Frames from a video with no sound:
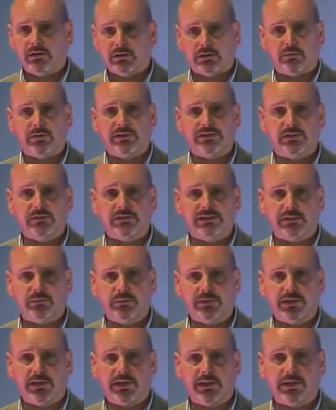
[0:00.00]
on the results
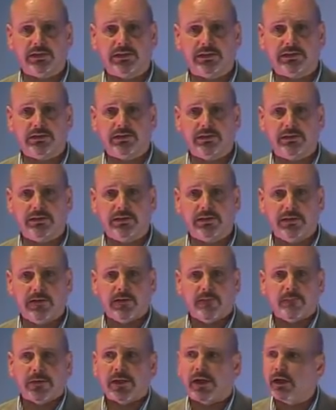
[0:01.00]
that we get.
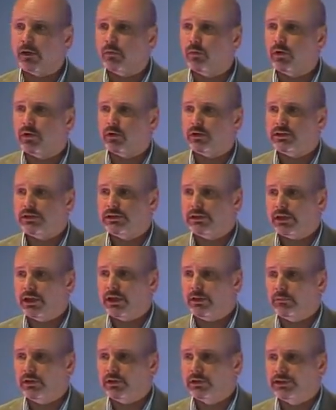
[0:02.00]
And I watched
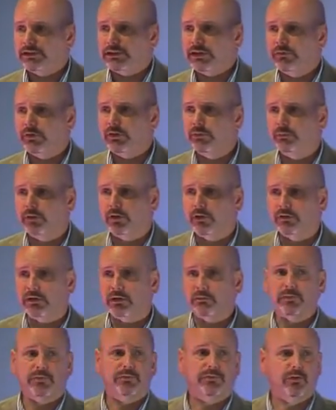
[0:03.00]
a TV
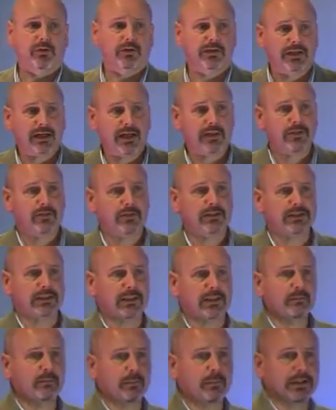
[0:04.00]
program before the Athens
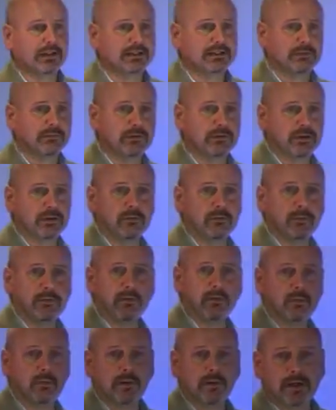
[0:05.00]
Olympics, if you can
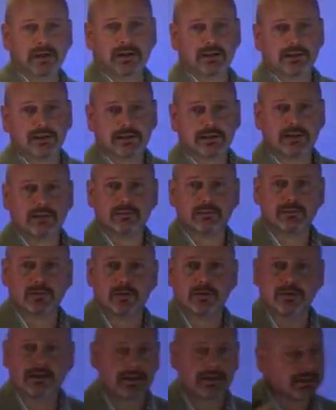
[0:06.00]
remember back that
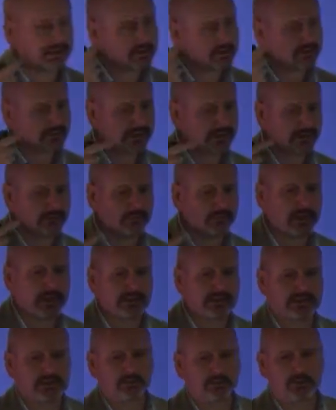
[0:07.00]
far, and it kind of came
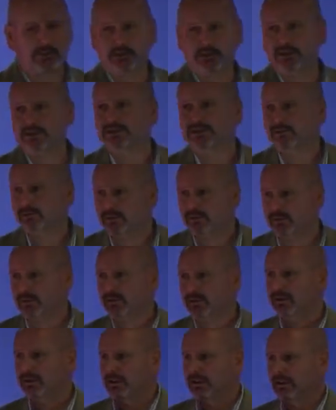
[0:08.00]
back to me because of all
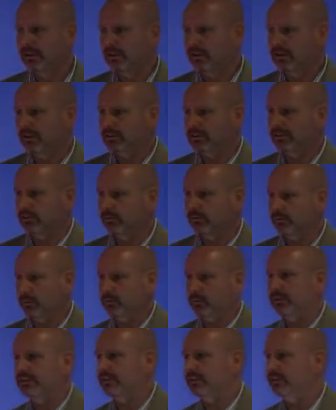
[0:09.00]
the sort of
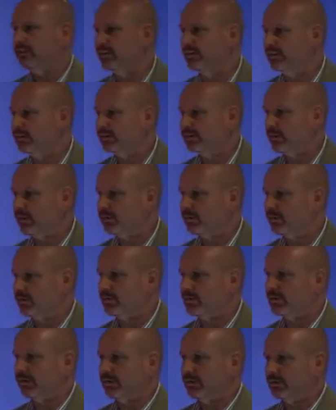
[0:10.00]
publicity and things about the
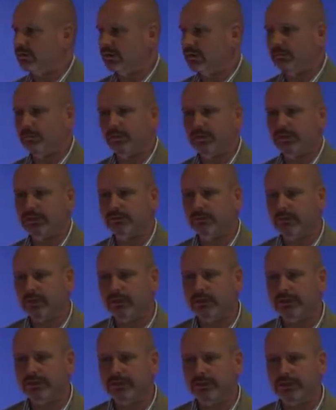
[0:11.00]
London Olympics for
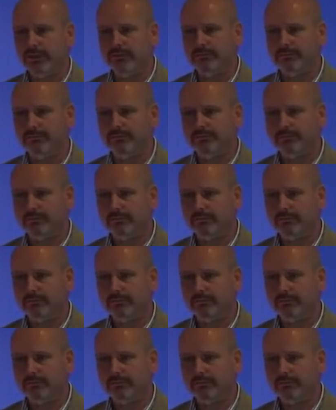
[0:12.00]
next year.